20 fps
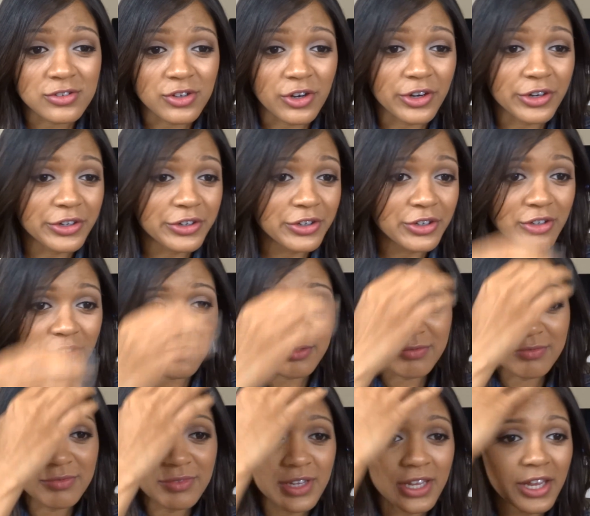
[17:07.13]
darker
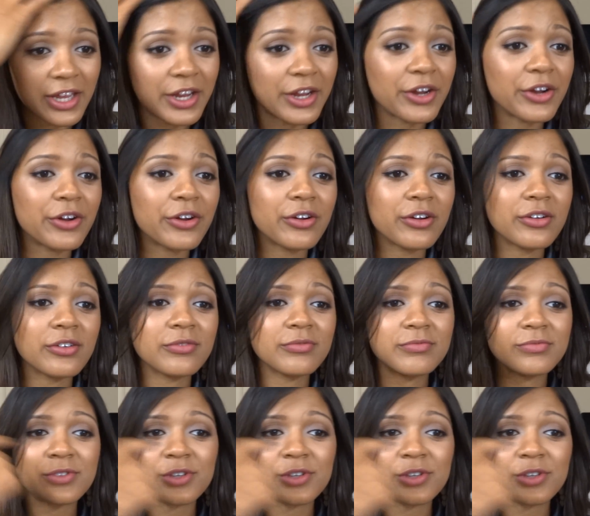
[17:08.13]
hair,